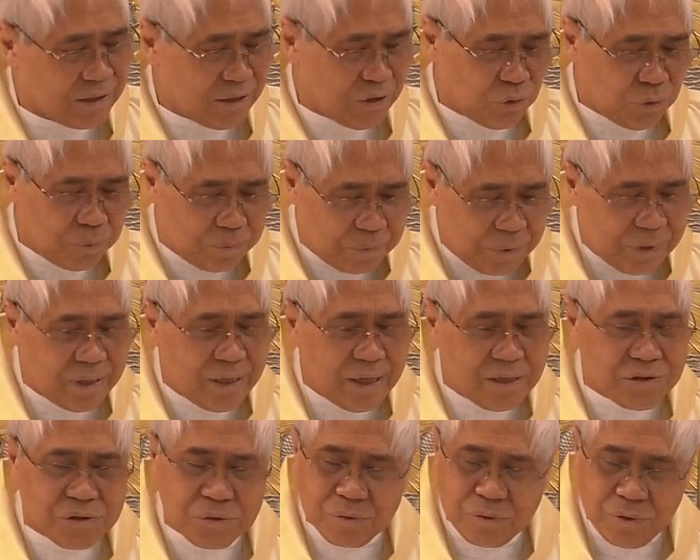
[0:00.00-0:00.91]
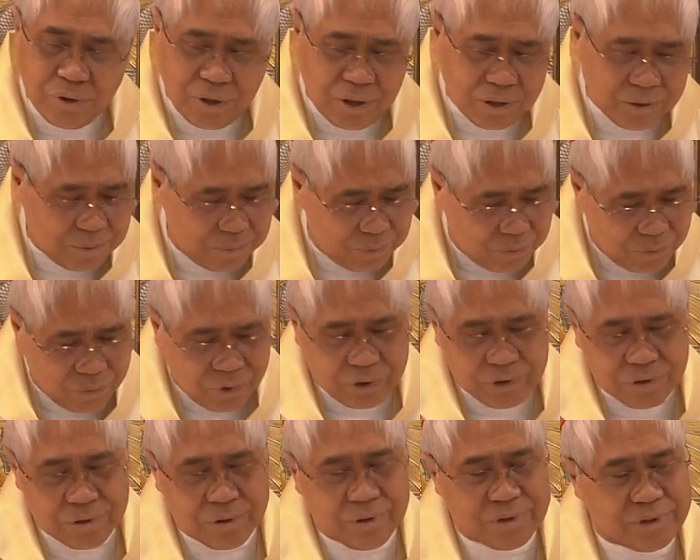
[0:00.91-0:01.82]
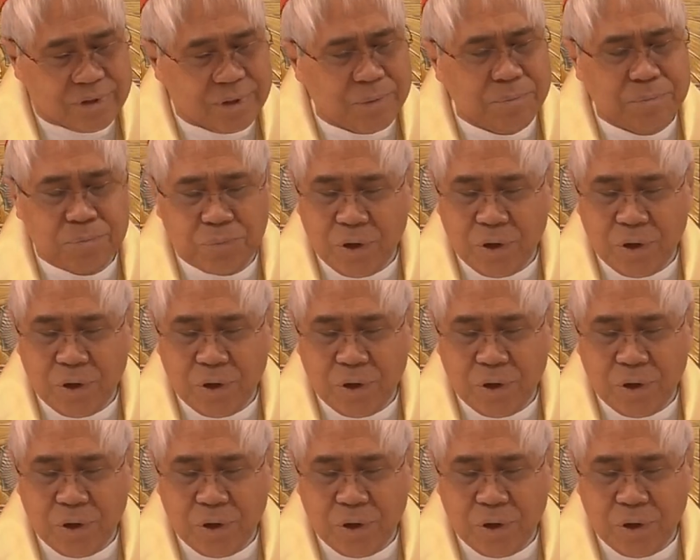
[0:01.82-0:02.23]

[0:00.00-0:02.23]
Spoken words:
in obedience to God, brought St.